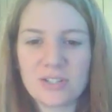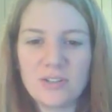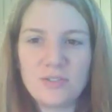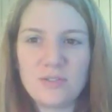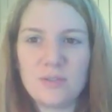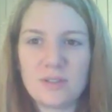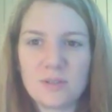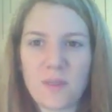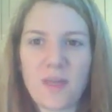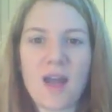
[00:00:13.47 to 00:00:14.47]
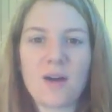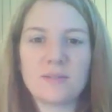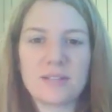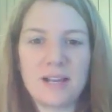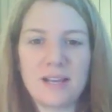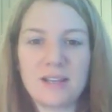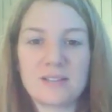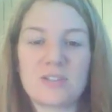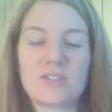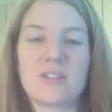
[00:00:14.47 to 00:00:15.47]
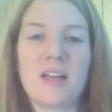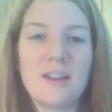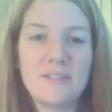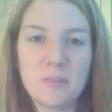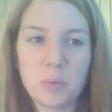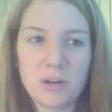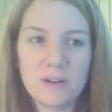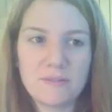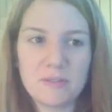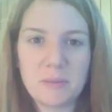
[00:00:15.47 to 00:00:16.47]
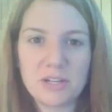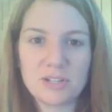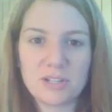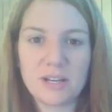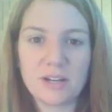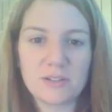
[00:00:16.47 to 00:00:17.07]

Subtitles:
going to do this without signing because there's a lot of important information here.